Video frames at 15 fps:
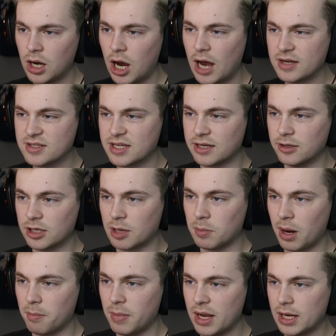Han said, look at
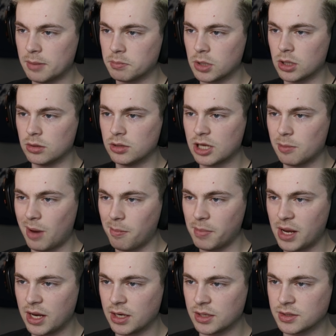my man, bro. Look at my
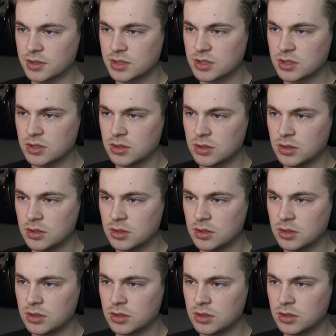man's.